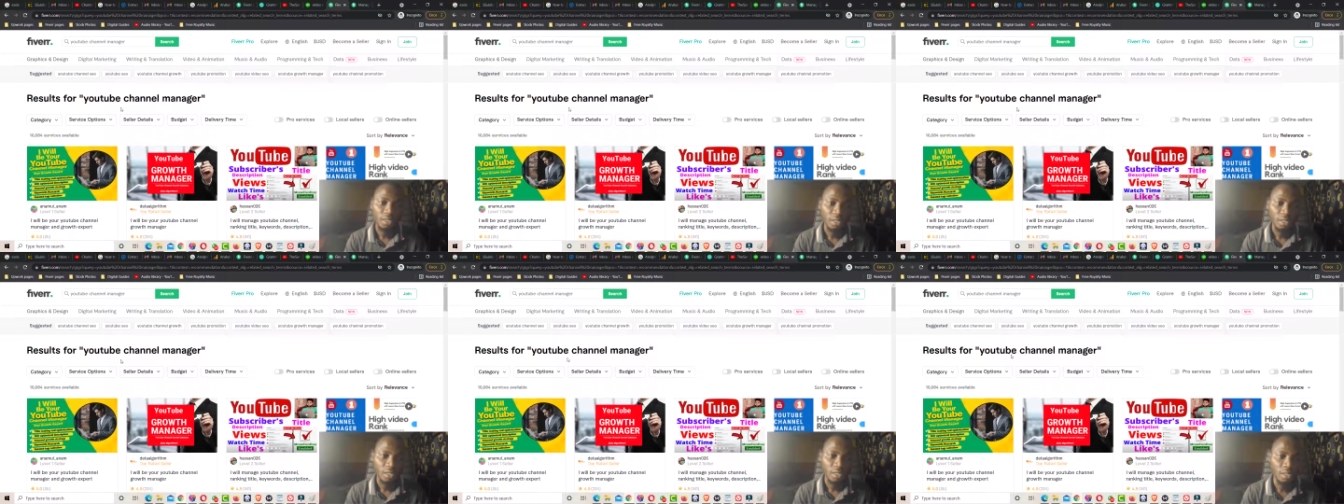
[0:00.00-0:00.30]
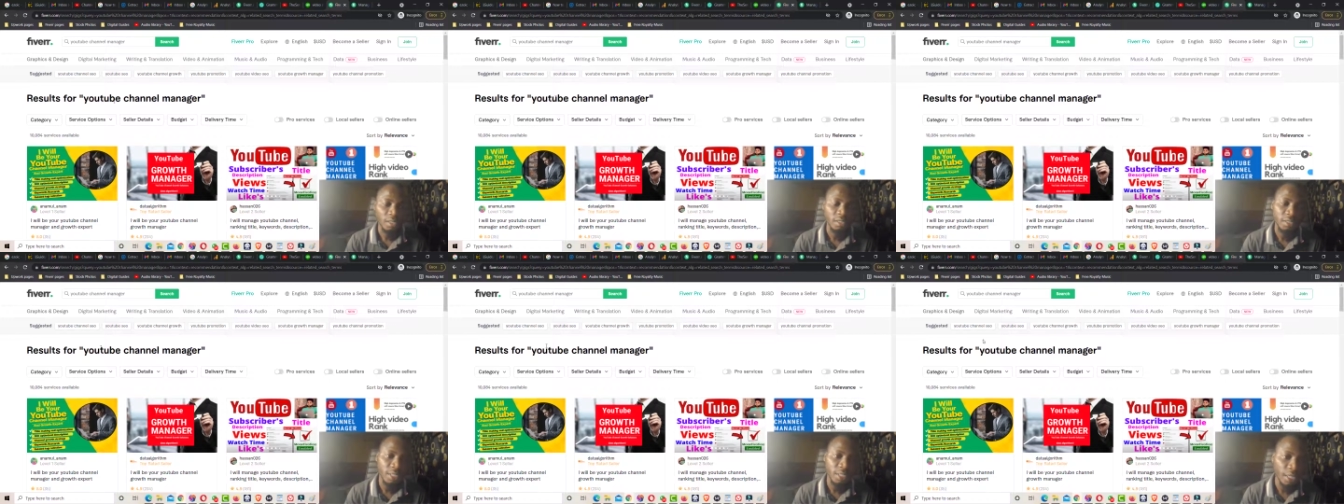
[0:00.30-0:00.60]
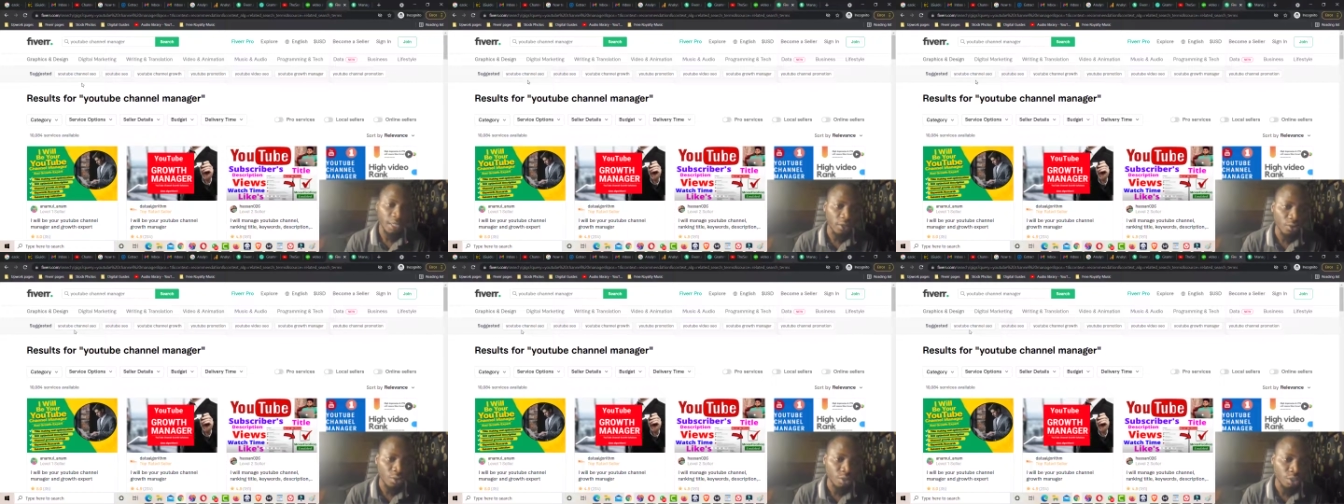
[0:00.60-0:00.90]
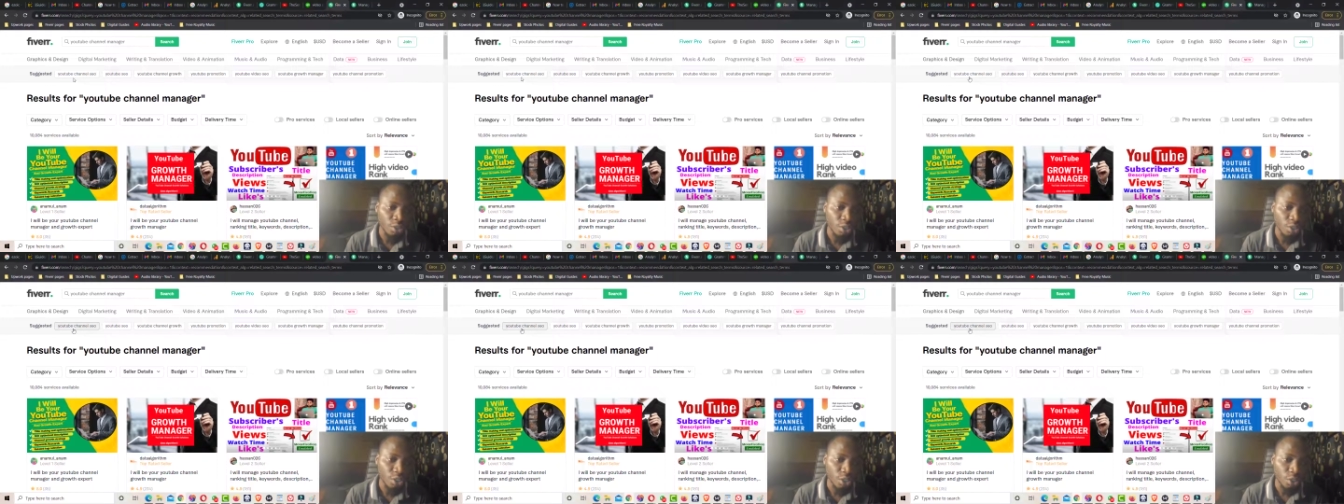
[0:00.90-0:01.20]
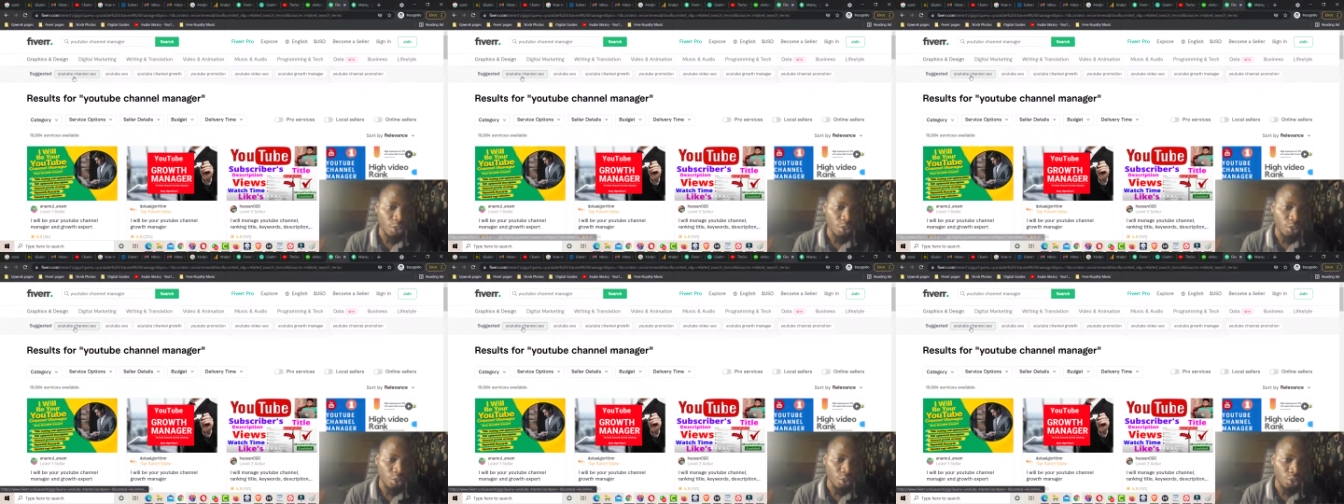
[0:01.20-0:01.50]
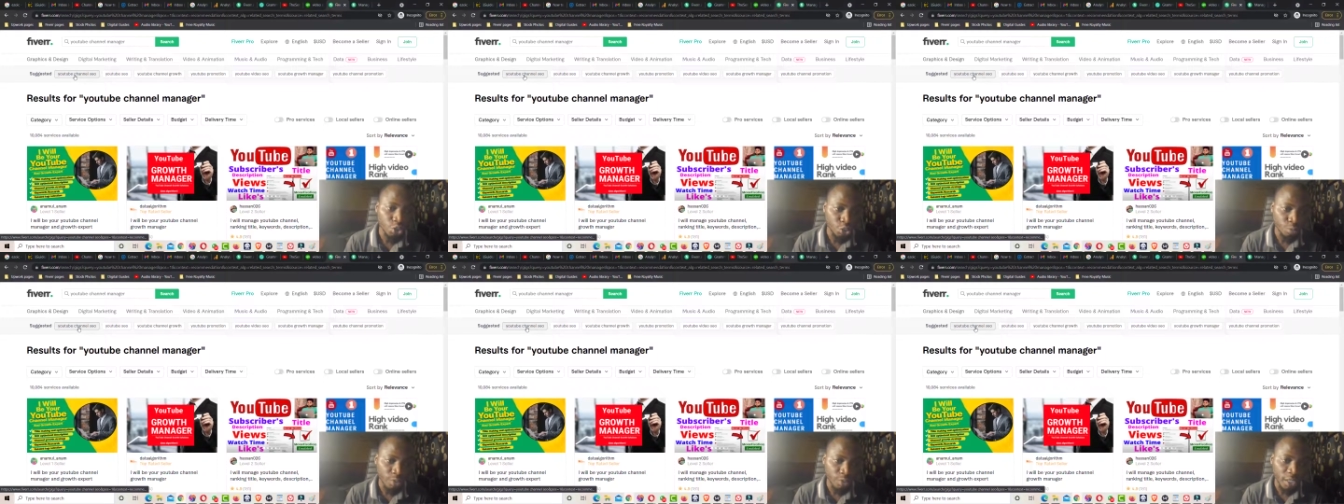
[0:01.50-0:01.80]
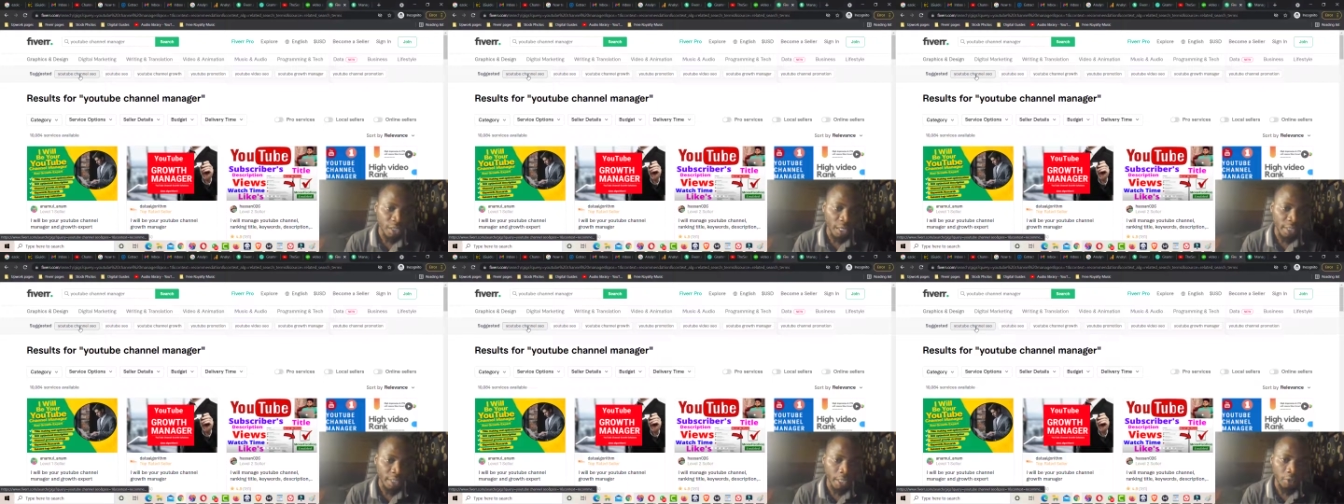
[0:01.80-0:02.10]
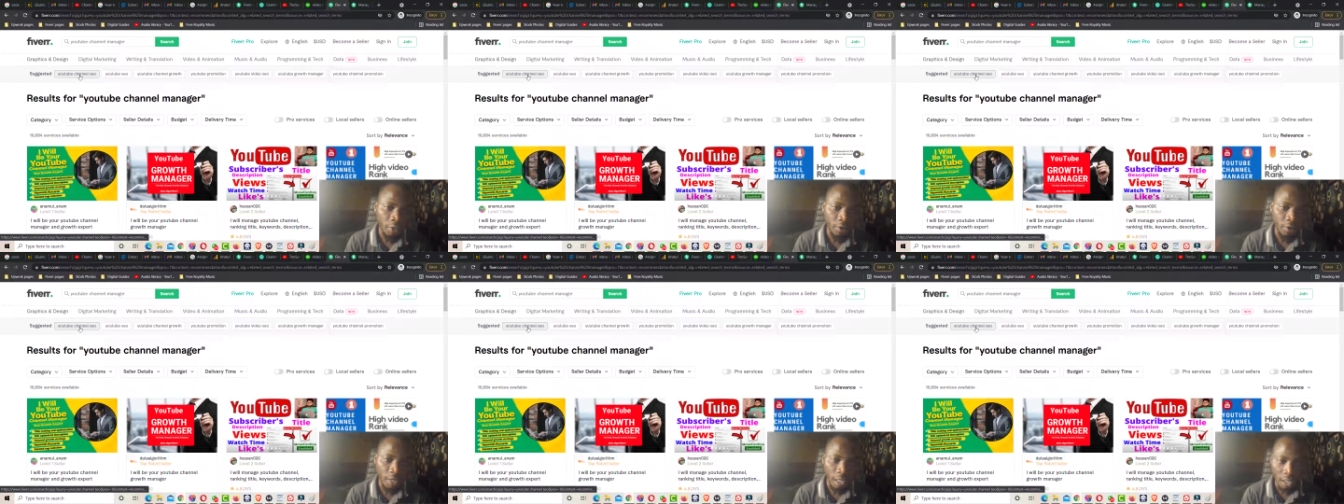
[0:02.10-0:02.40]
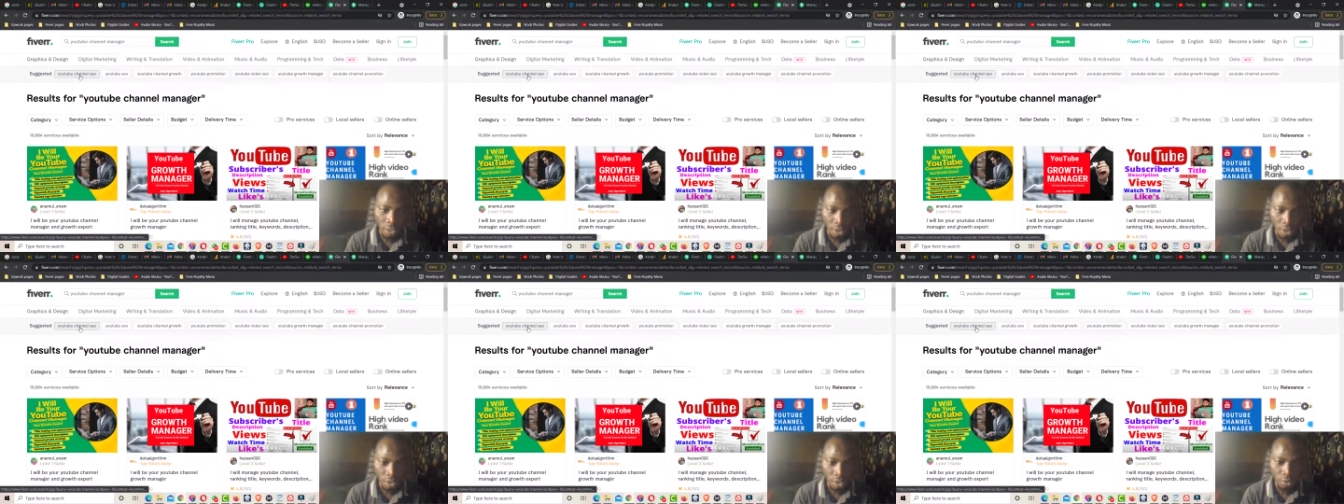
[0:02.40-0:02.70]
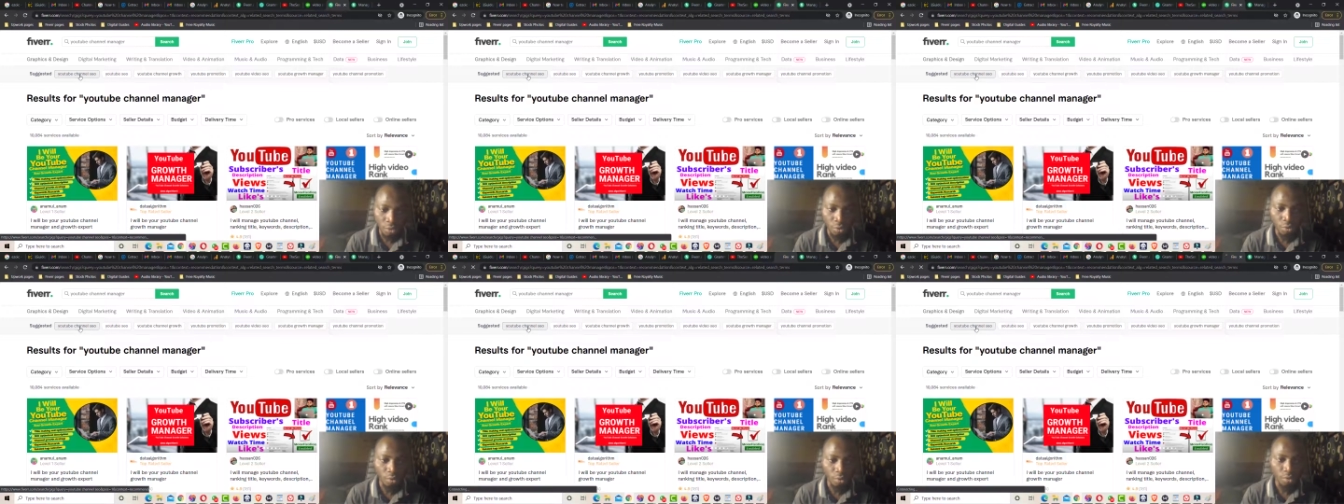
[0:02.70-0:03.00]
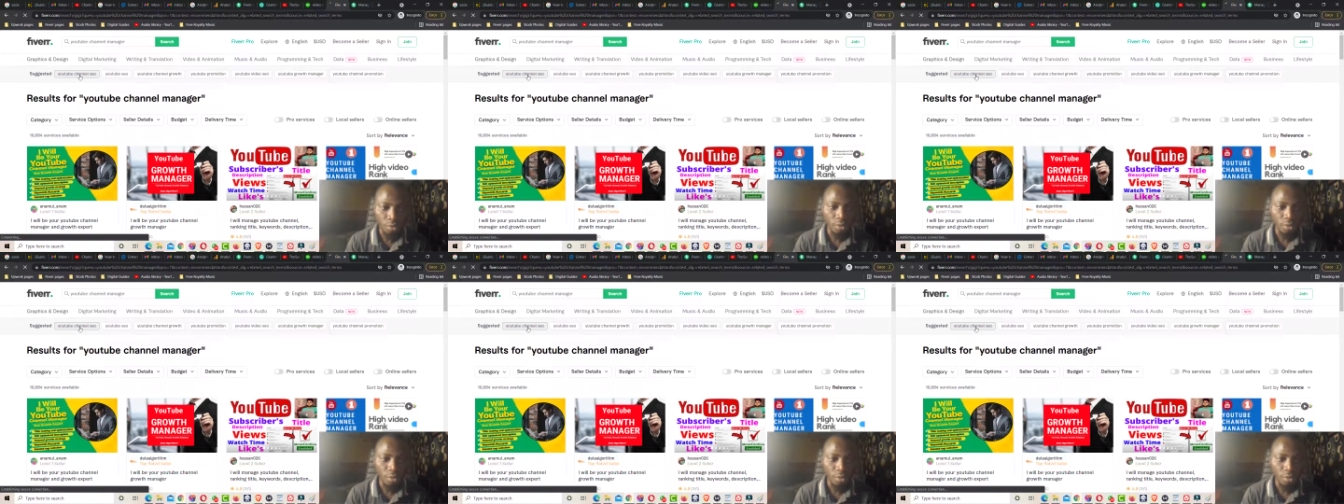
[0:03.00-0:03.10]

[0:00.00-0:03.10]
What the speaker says: Let's check on YouTube channel SEO.